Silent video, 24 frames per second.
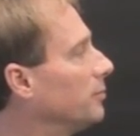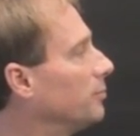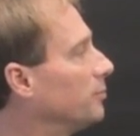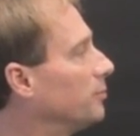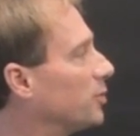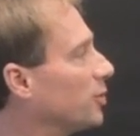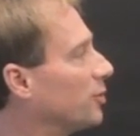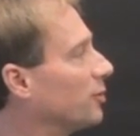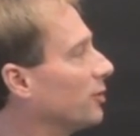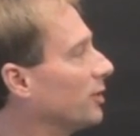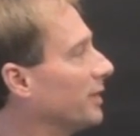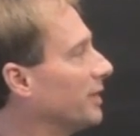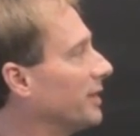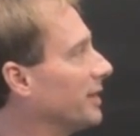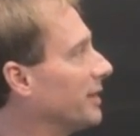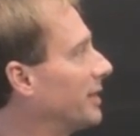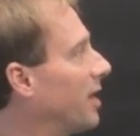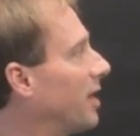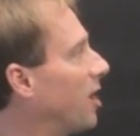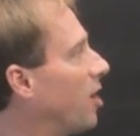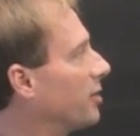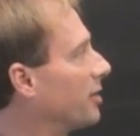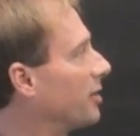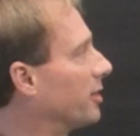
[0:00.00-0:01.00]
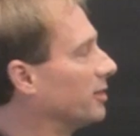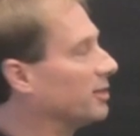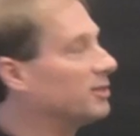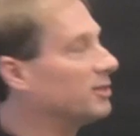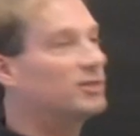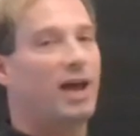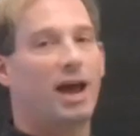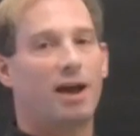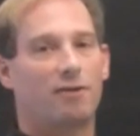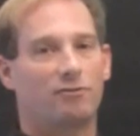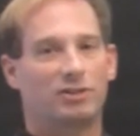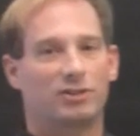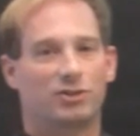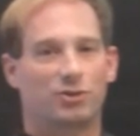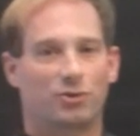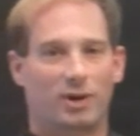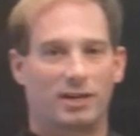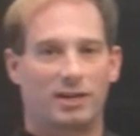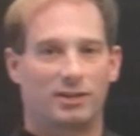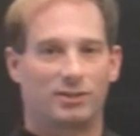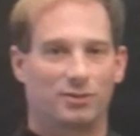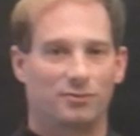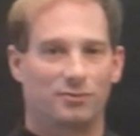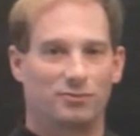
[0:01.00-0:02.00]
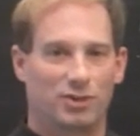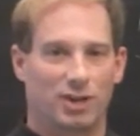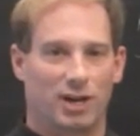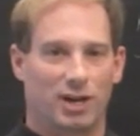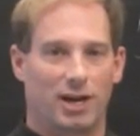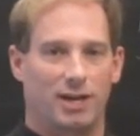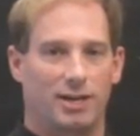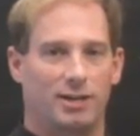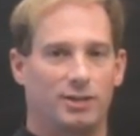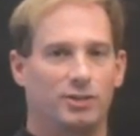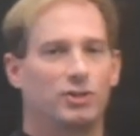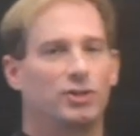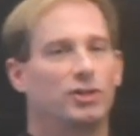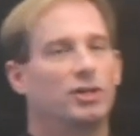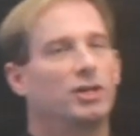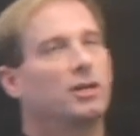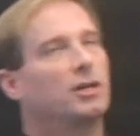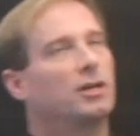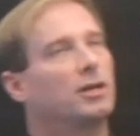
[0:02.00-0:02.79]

certainly in calculus, average rates of change,